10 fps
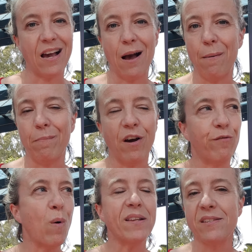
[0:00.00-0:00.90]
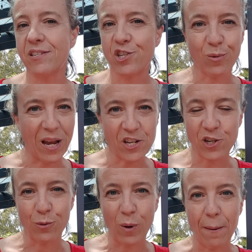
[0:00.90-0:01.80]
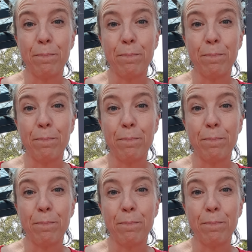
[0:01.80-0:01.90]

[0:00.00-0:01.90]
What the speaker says: of one situation where